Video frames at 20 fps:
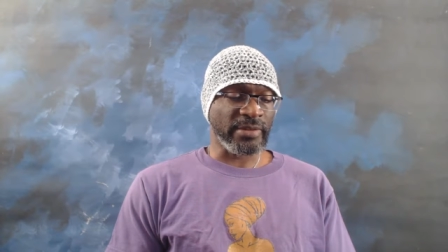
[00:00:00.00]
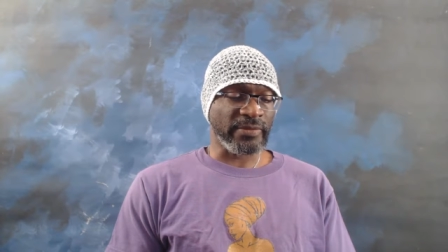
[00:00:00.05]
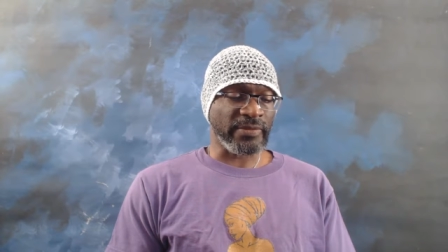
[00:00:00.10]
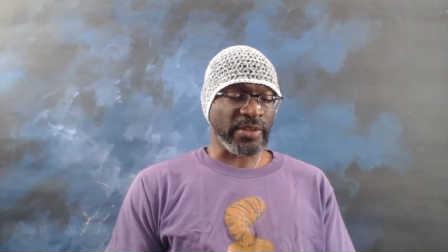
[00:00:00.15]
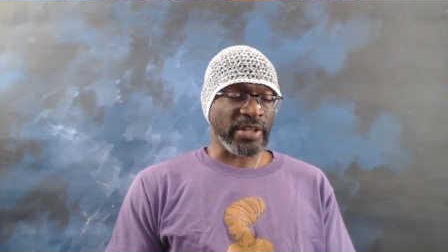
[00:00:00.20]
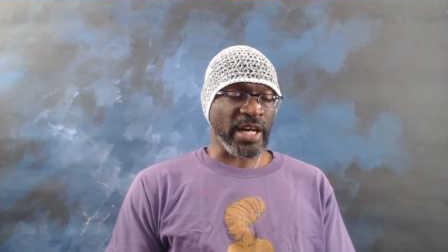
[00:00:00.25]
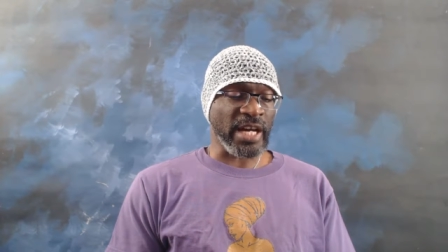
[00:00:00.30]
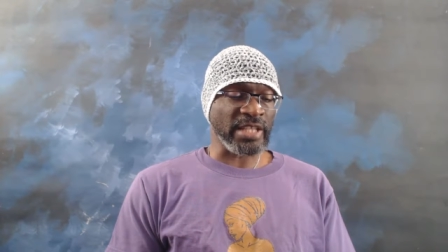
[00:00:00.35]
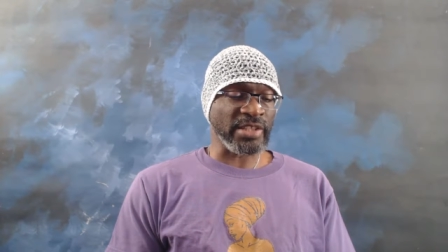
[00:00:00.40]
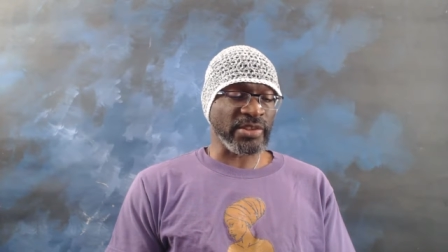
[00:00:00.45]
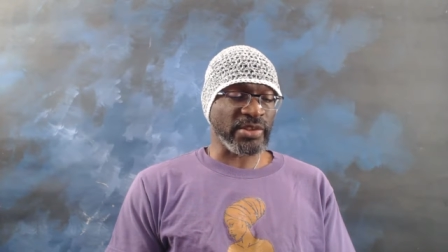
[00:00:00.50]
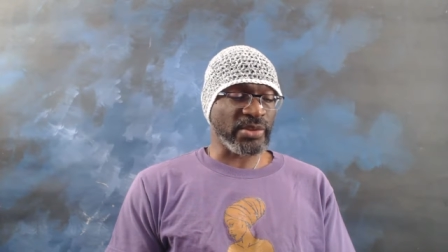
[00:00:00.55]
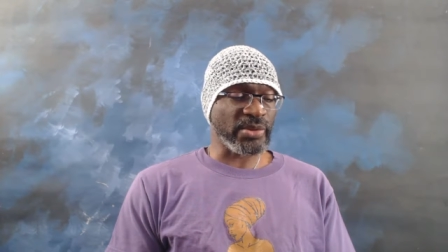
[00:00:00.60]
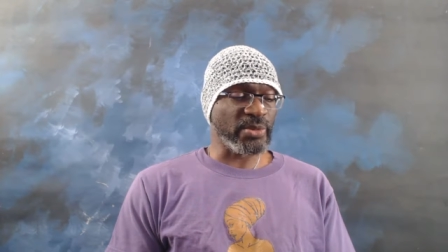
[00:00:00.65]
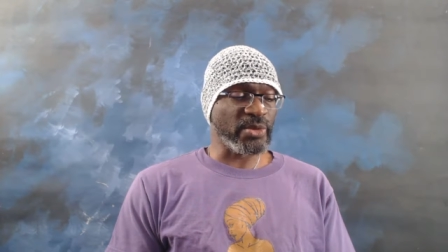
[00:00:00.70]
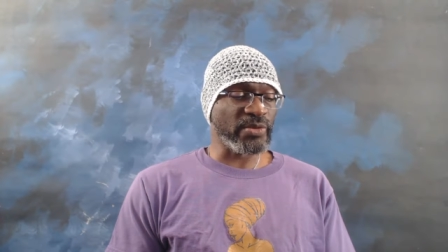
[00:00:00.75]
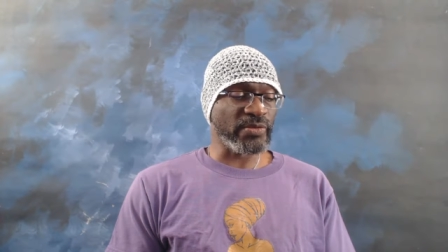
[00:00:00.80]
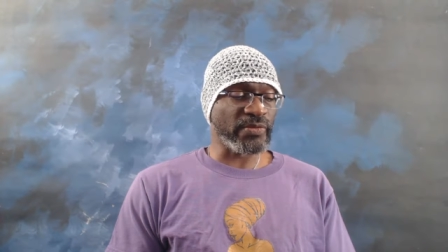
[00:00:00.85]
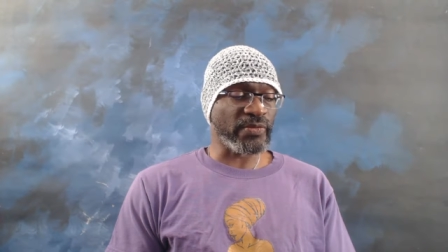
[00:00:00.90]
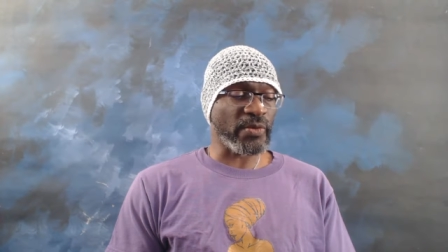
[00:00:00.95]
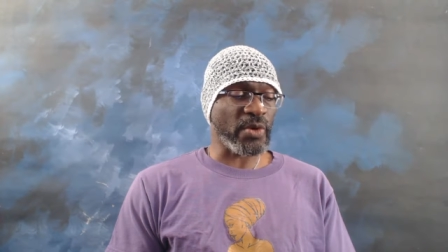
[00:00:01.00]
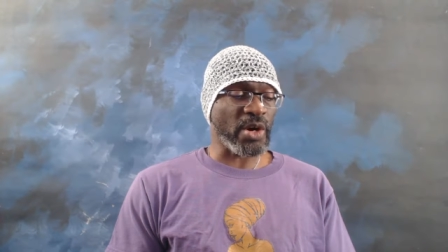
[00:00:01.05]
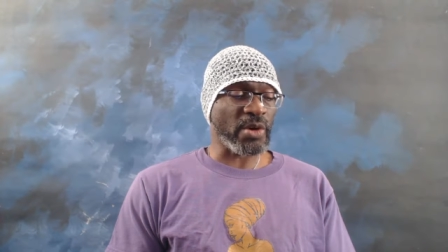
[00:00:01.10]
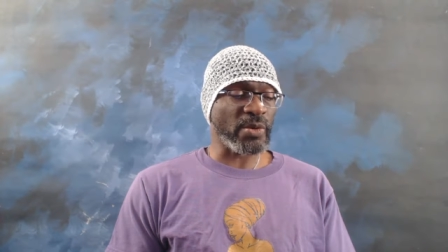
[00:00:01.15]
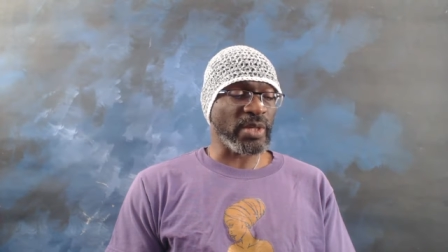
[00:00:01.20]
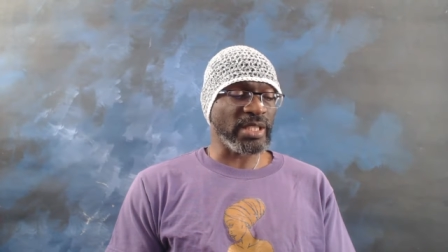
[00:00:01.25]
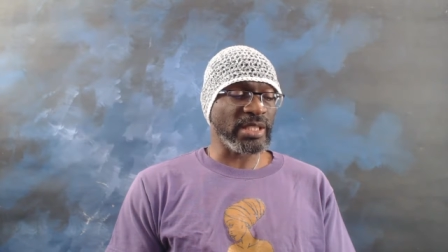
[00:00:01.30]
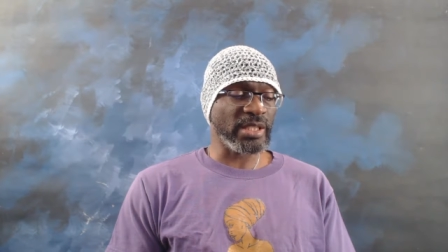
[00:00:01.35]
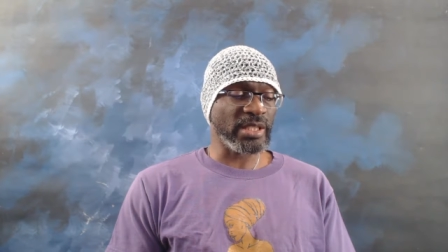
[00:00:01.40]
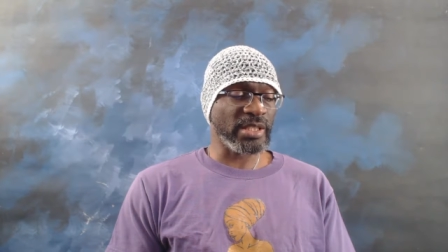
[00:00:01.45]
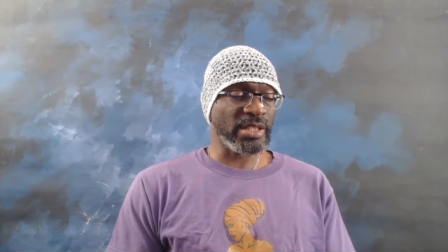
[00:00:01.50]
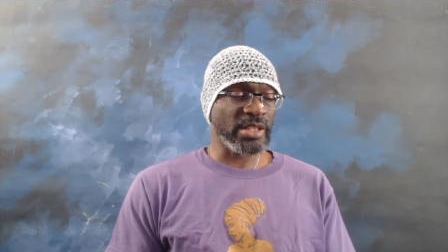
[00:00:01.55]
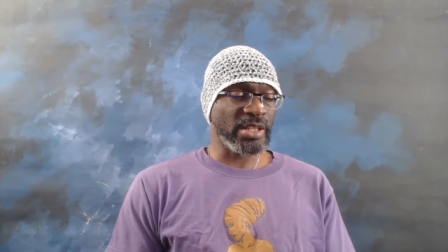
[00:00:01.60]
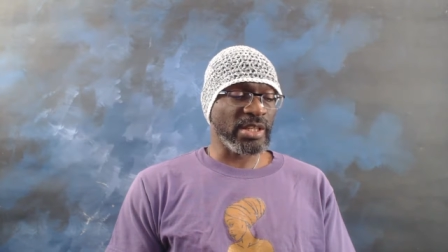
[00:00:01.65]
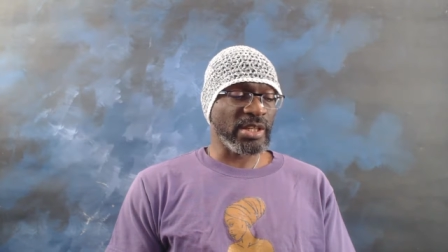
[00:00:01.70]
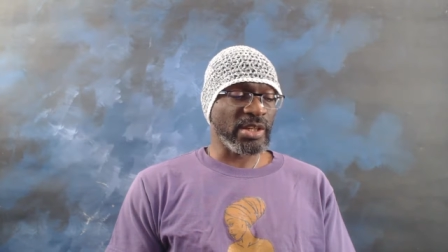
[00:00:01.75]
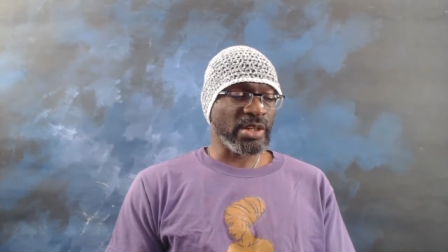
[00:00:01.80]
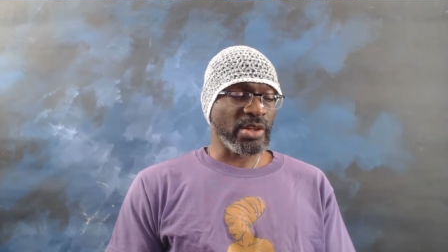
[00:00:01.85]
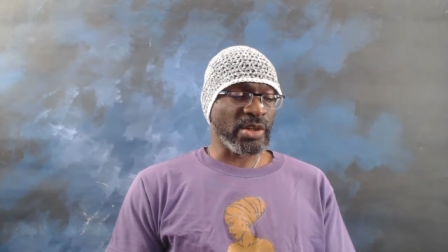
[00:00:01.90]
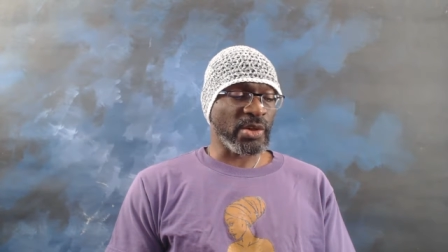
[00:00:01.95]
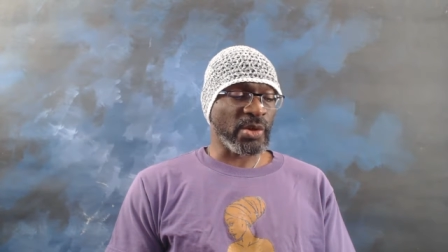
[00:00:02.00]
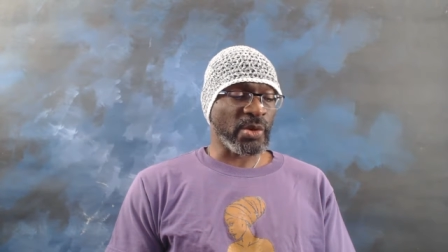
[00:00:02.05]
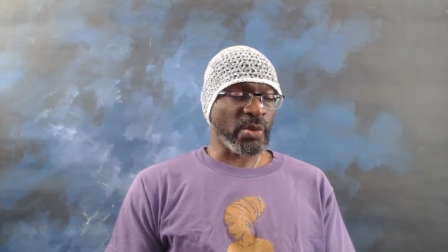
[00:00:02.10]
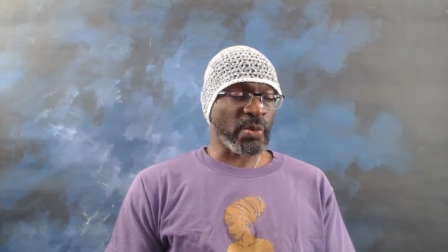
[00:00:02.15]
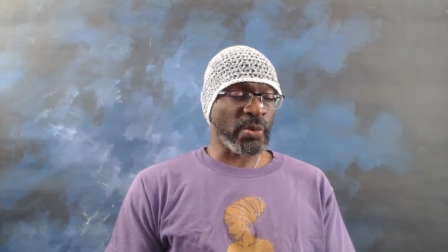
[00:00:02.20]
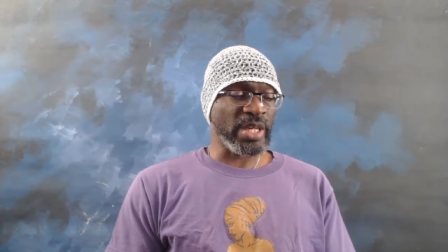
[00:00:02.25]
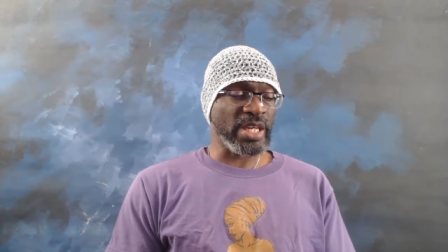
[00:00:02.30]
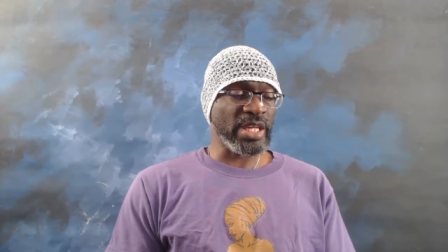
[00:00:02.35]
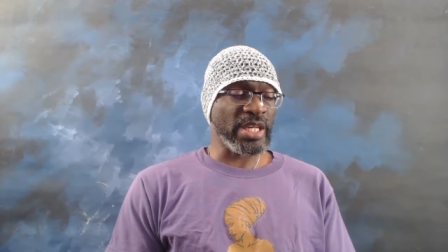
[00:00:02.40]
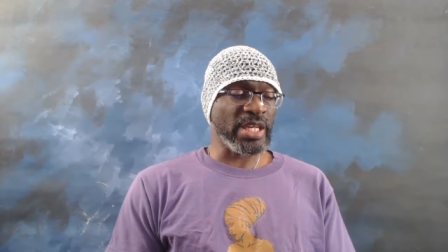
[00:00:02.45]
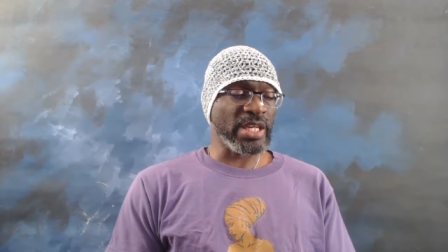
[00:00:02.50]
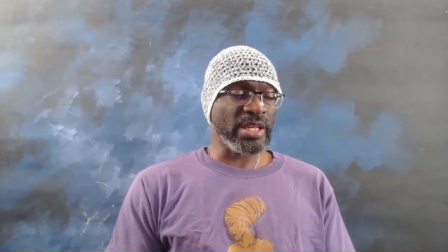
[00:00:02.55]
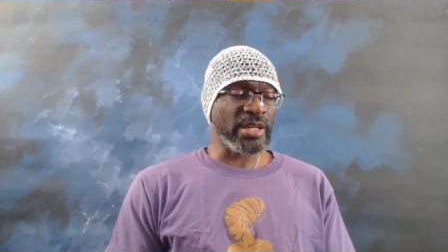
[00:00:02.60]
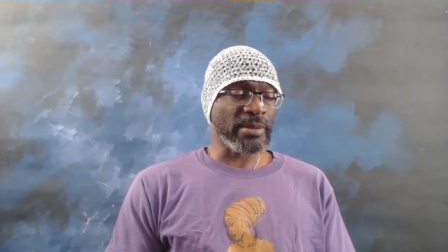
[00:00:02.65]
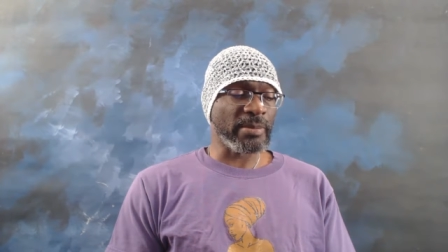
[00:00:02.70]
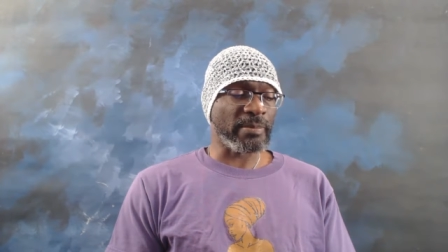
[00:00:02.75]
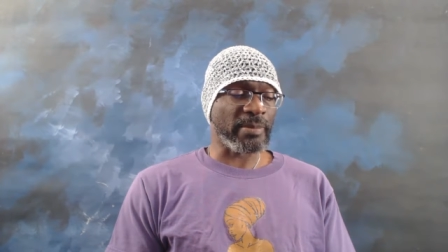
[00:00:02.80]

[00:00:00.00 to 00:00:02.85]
For us to move forward, we